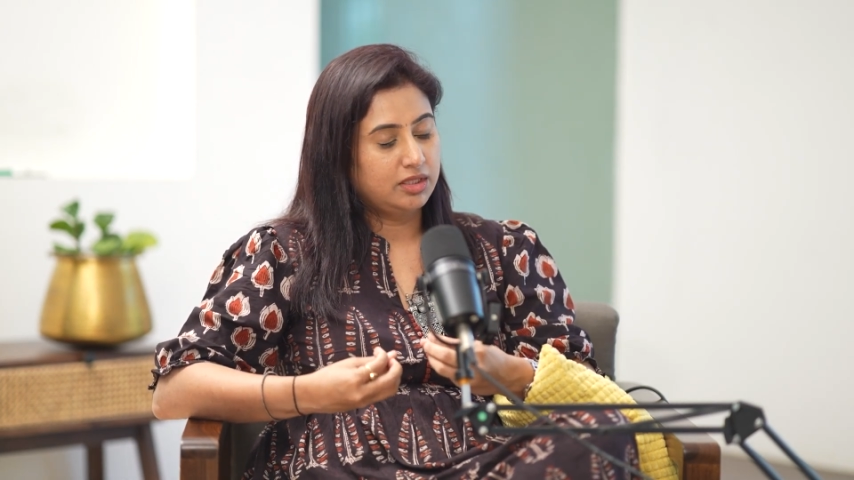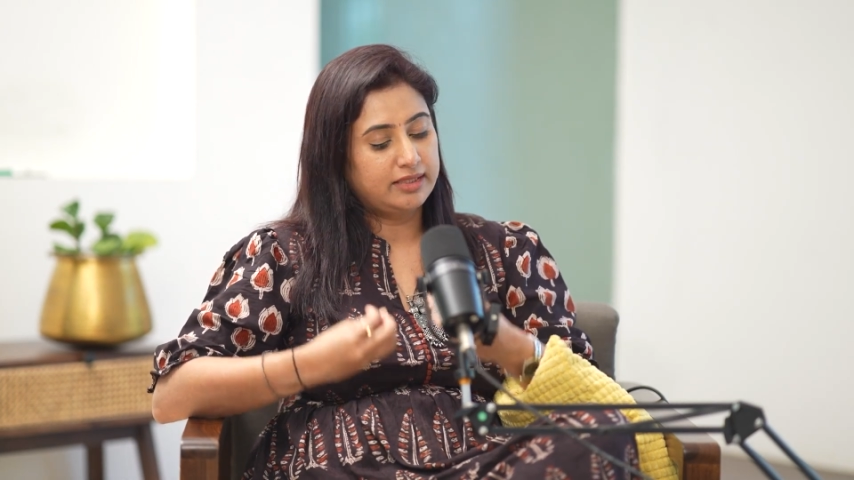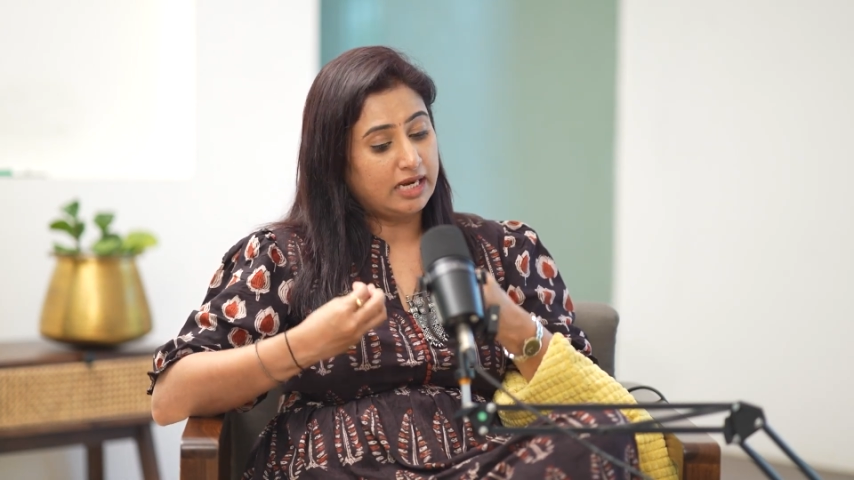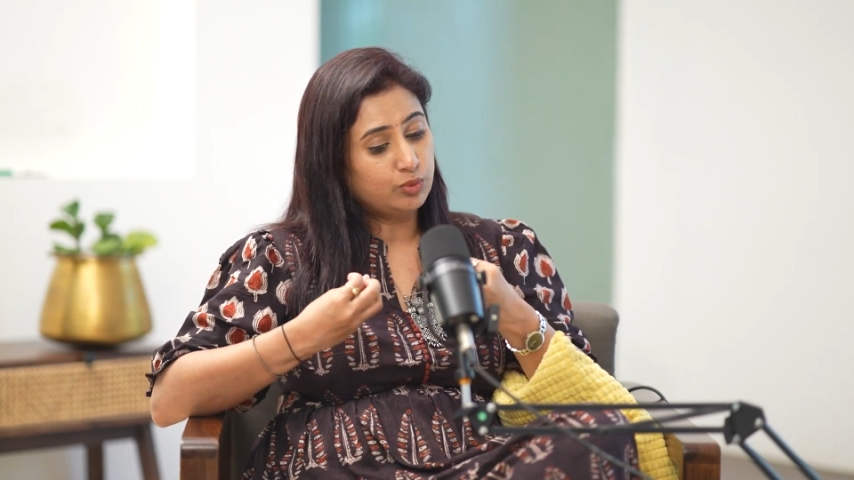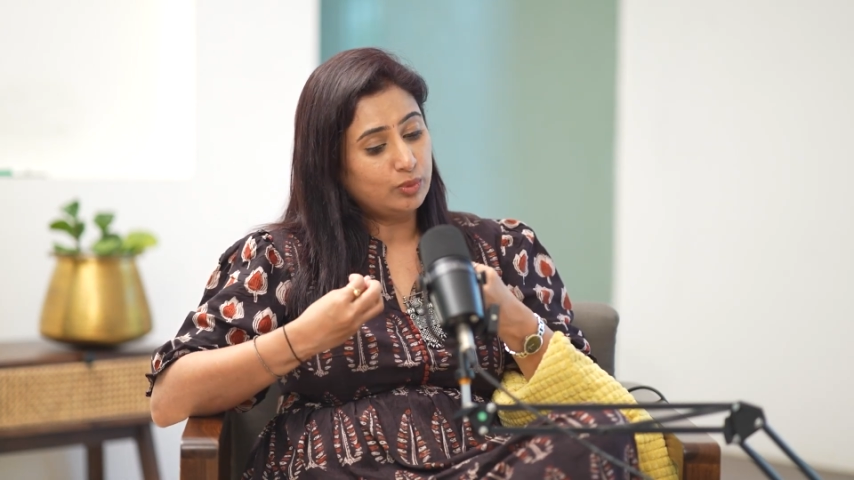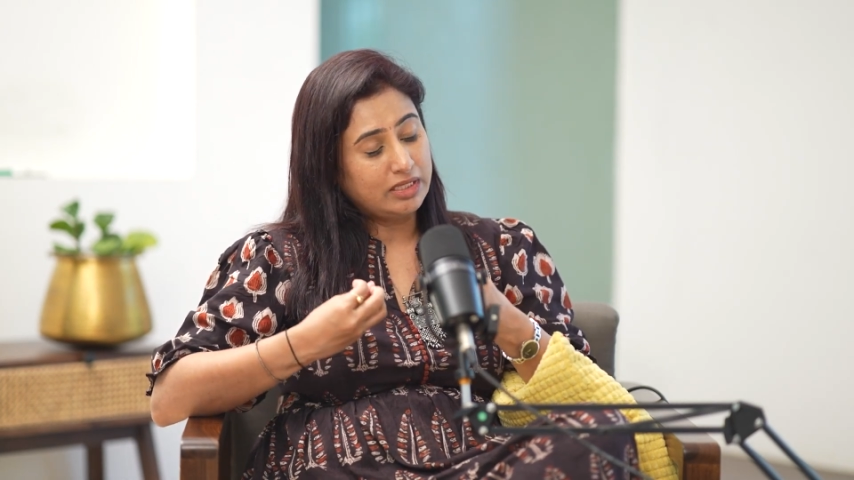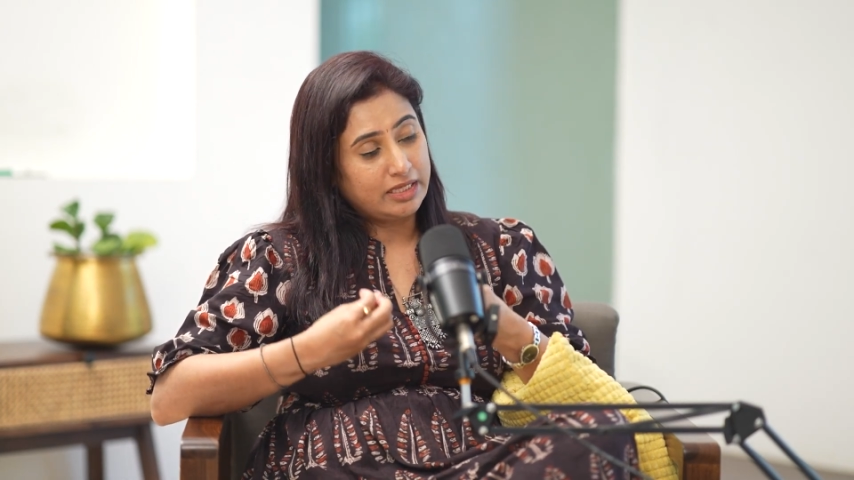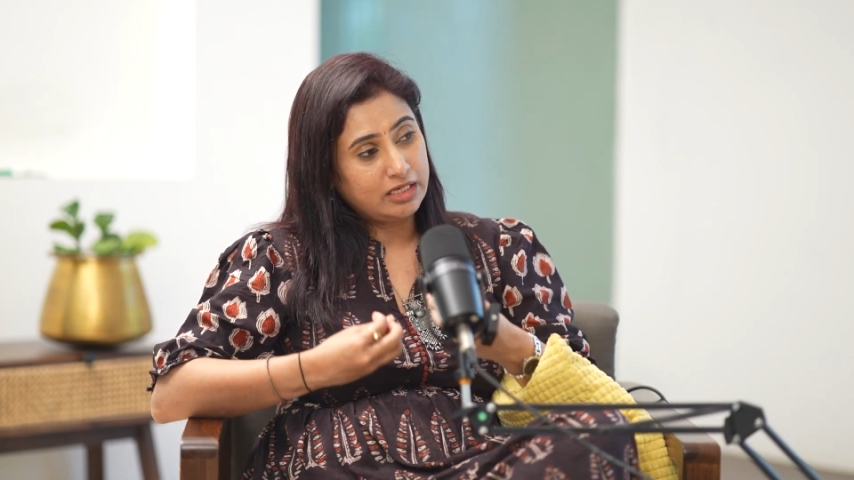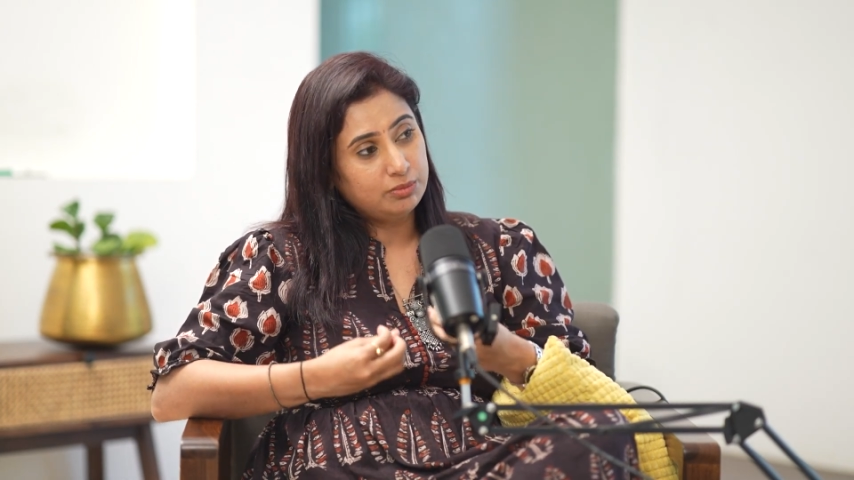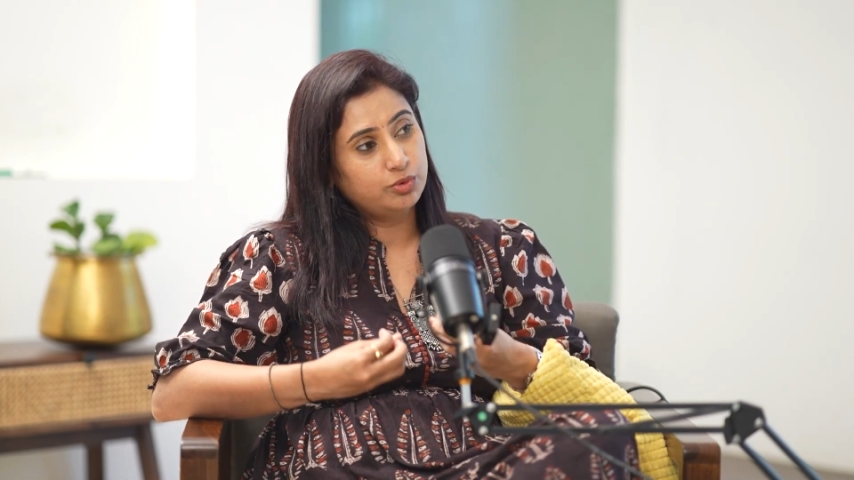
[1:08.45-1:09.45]
that will
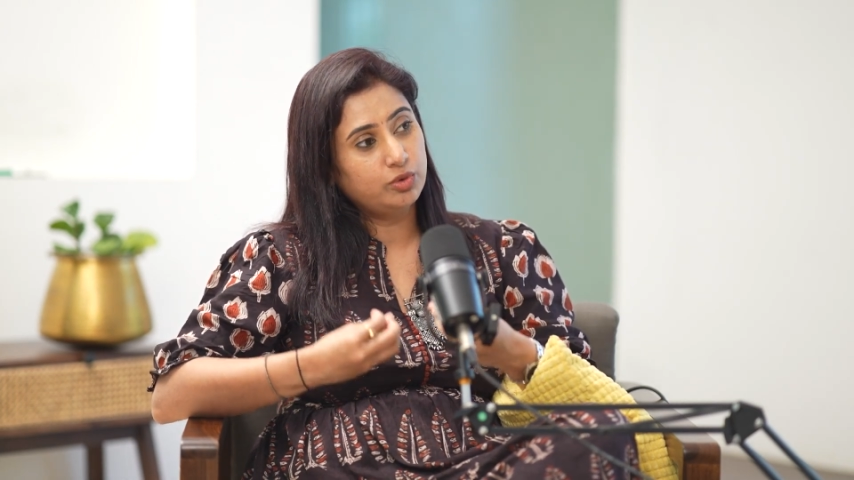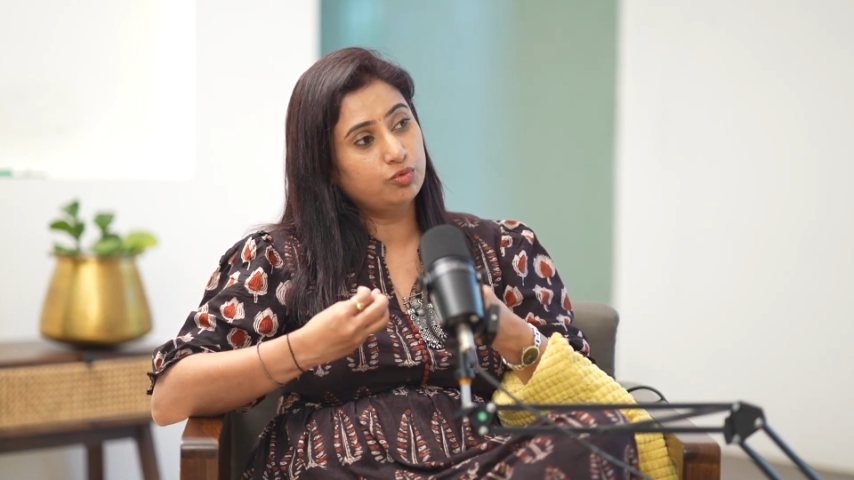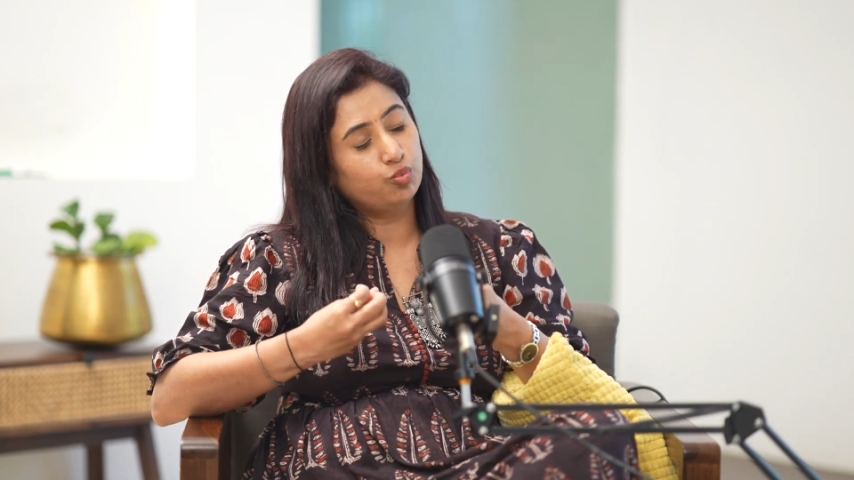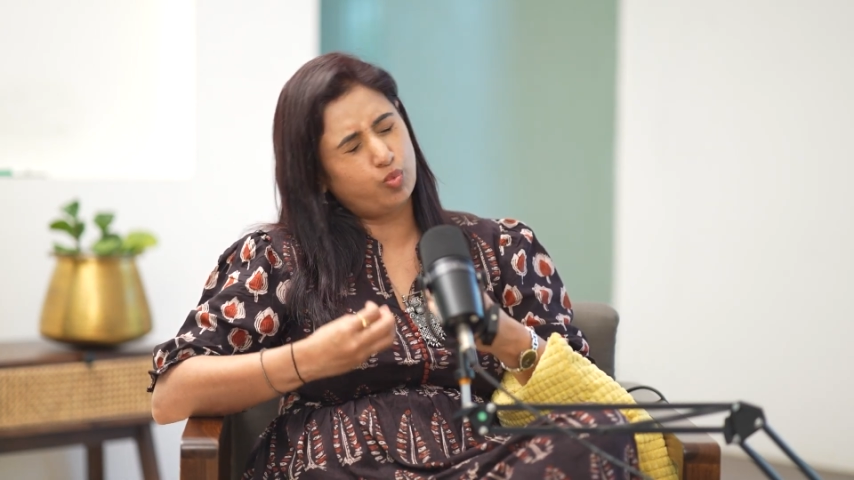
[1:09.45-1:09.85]
help you in